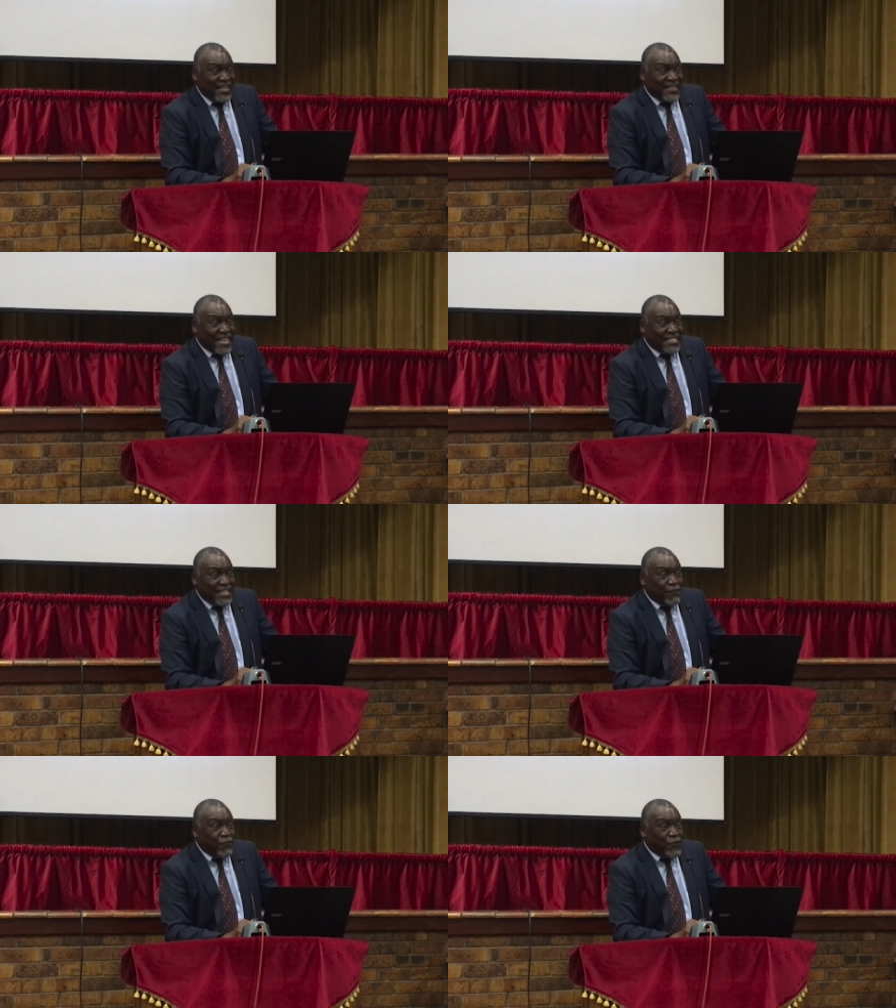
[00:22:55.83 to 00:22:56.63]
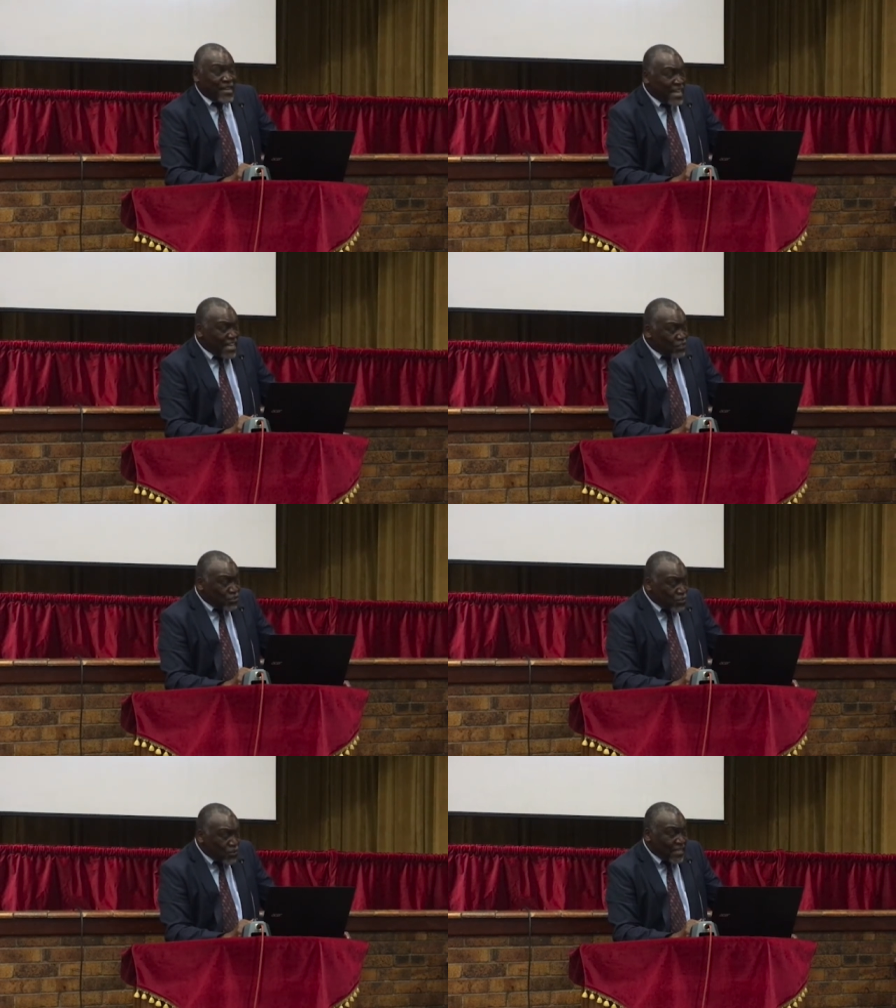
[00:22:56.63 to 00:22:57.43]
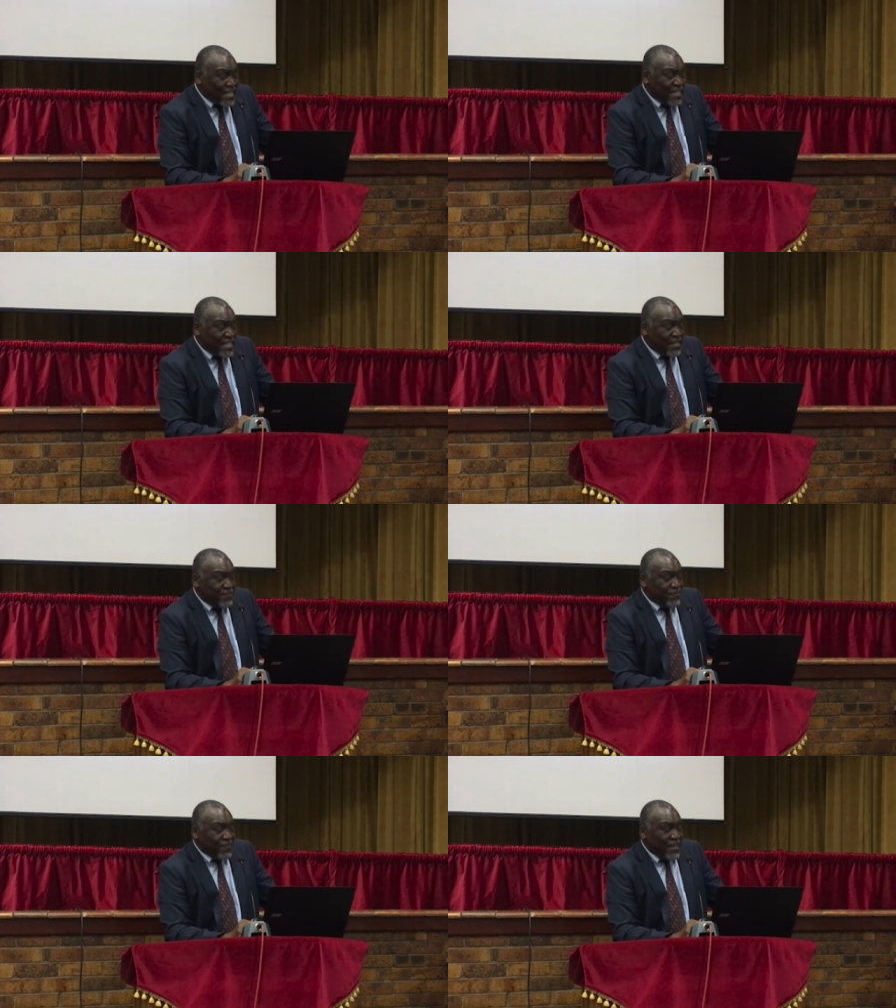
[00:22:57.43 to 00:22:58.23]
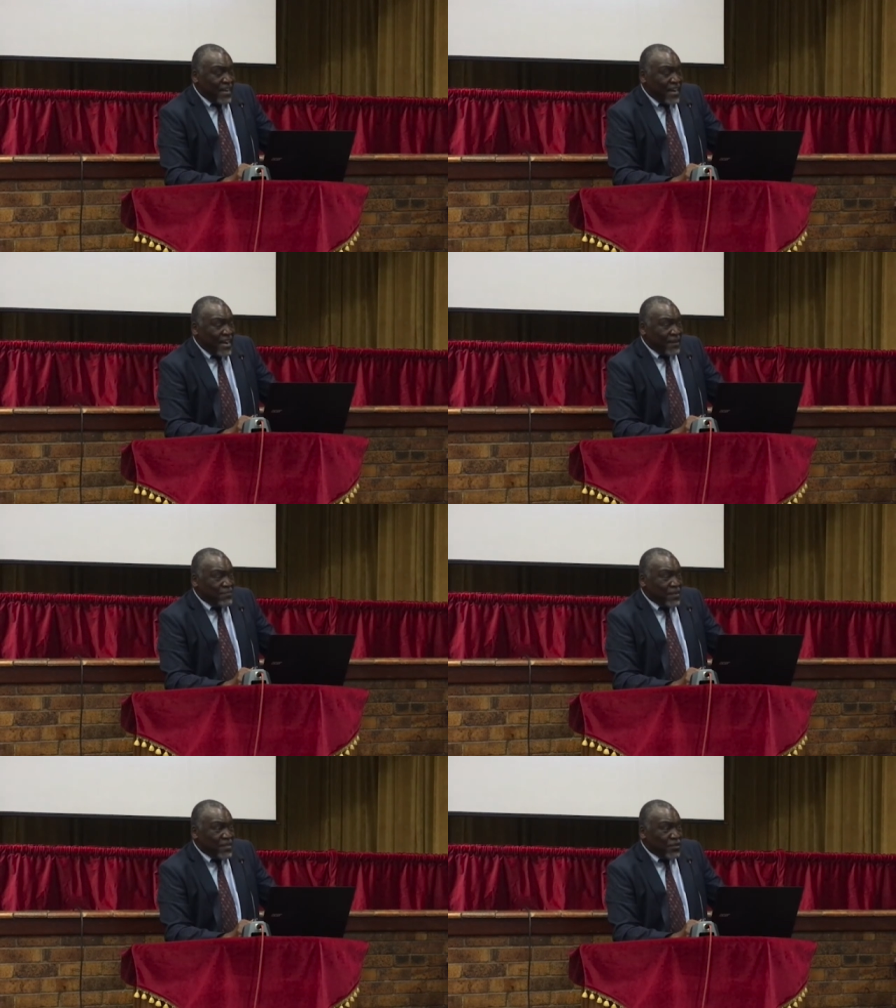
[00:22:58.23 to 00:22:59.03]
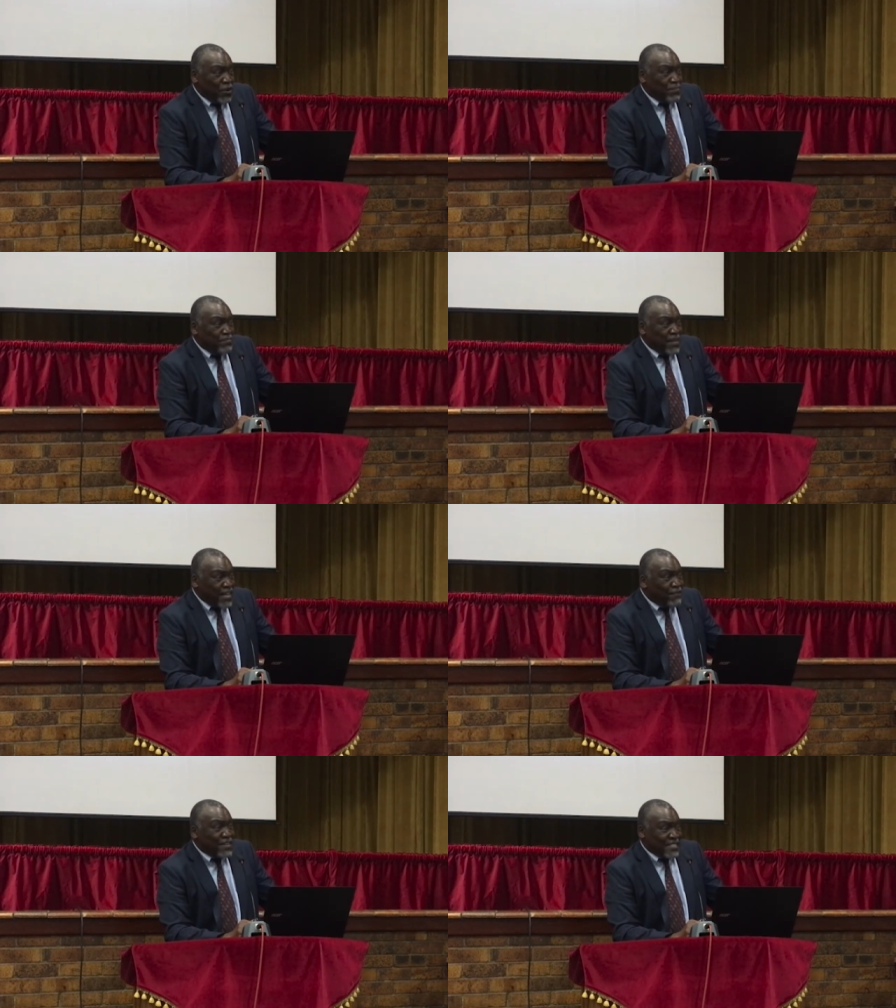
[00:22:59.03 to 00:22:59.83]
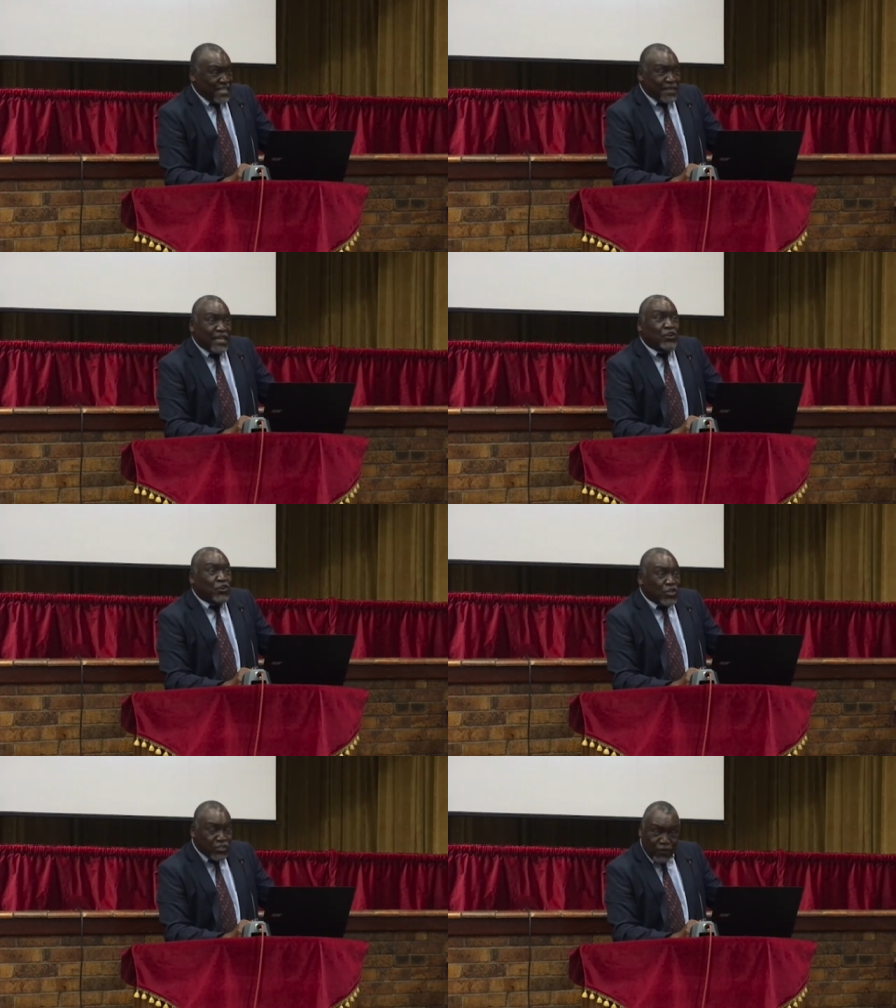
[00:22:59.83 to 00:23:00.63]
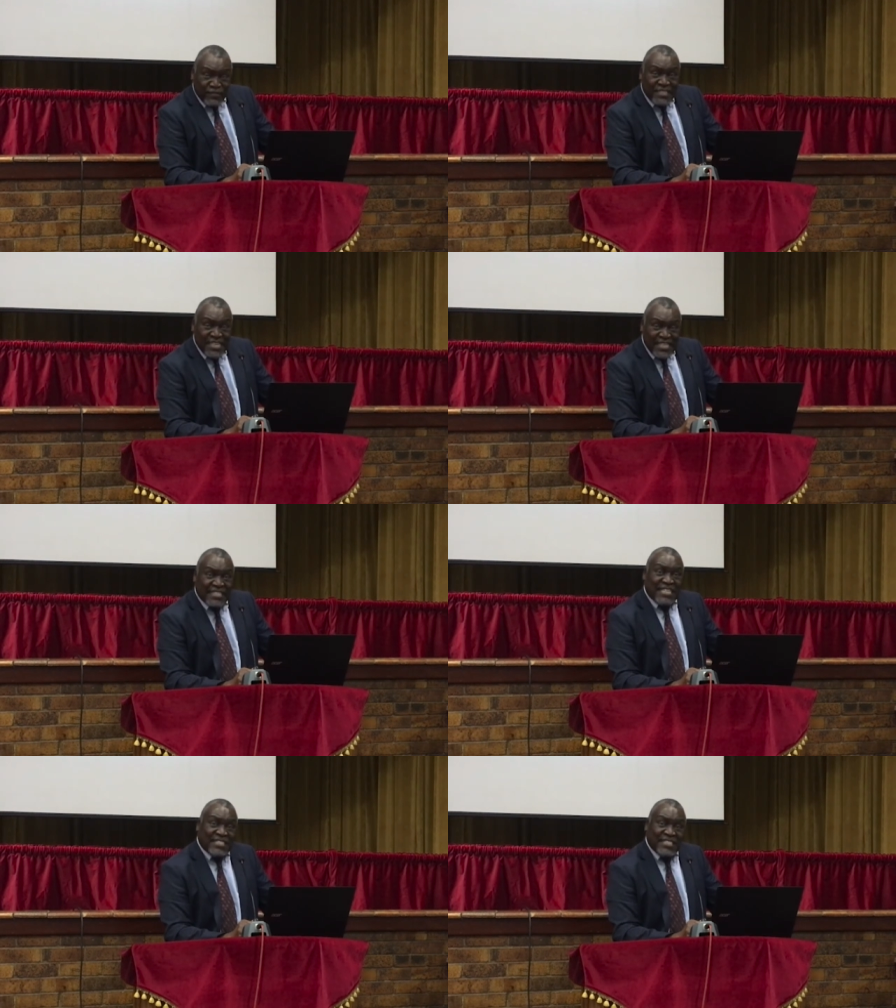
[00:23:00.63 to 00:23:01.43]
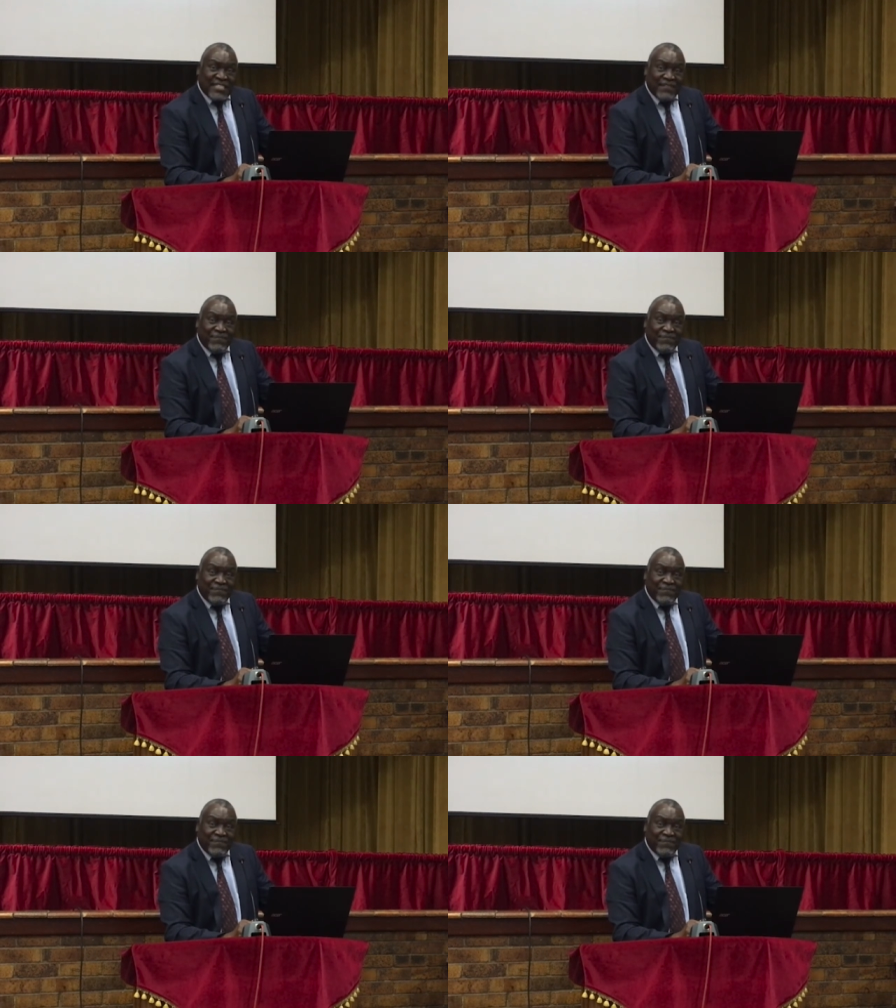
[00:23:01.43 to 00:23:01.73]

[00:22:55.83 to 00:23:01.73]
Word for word: that if we are truly uh, you know, believers in the cross of Jesus,